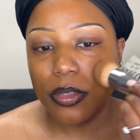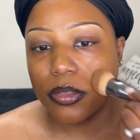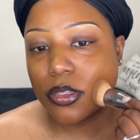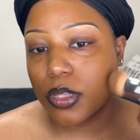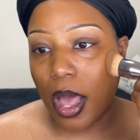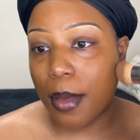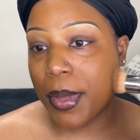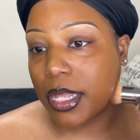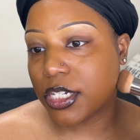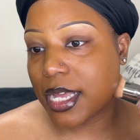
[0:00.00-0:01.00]
So I
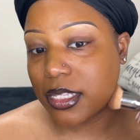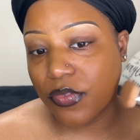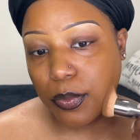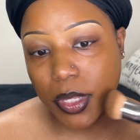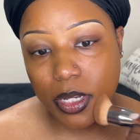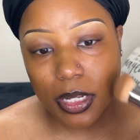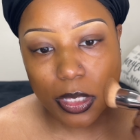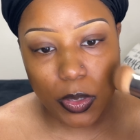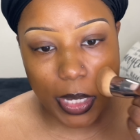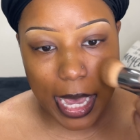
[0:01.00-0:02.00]
apologize if I'm looking a
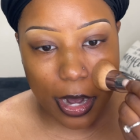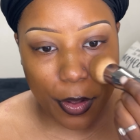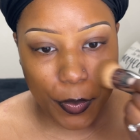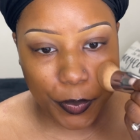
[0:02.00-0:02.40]
little ghetto.